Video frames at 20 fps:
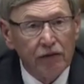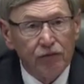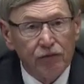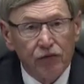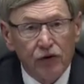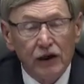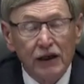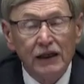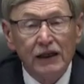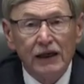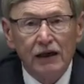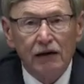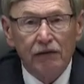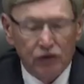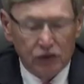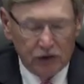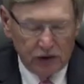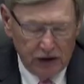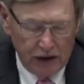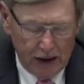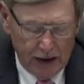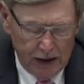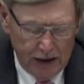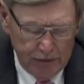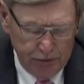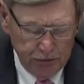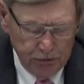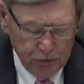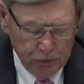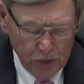freely of her
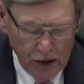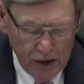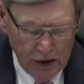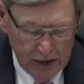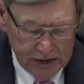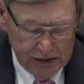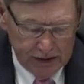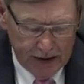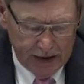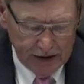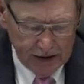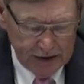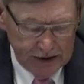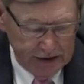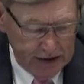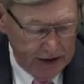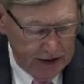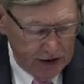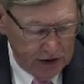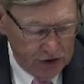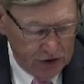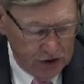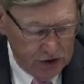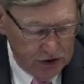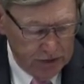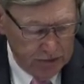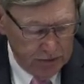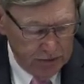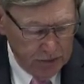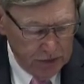time, talent, and
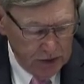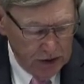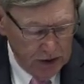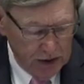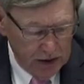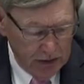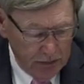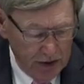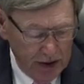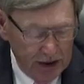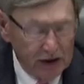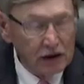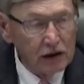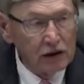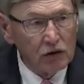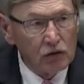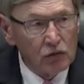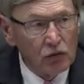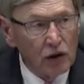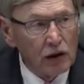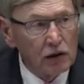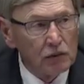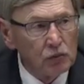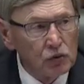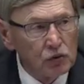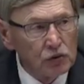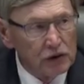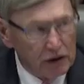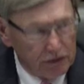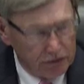energy, made an
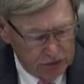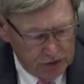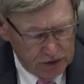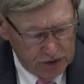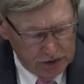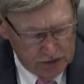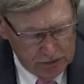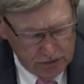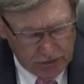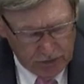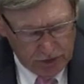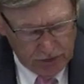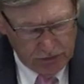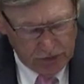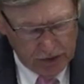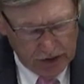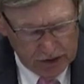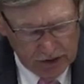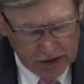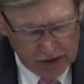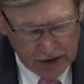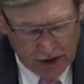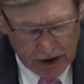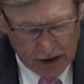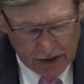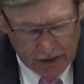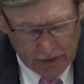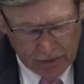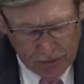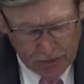incredible difference in Fairfax
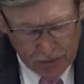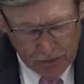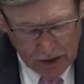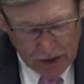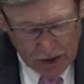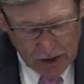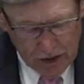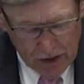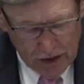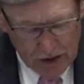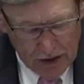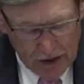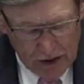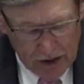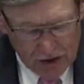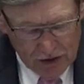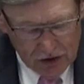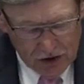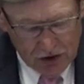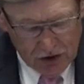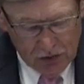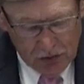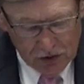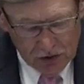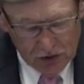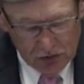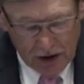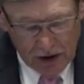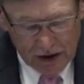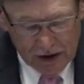County. She
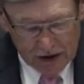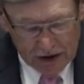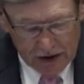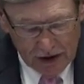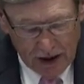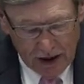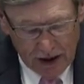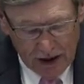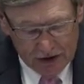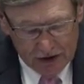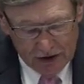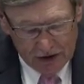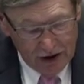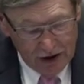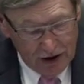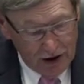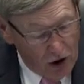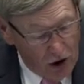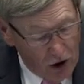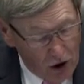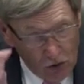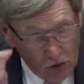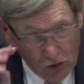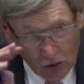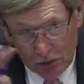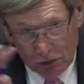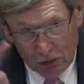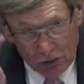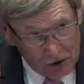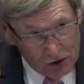was recognized, the
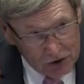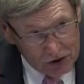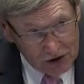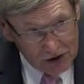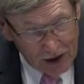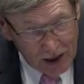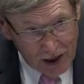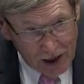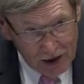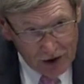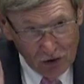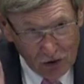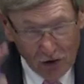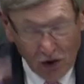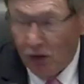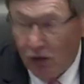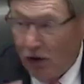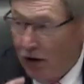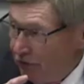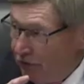only person I know of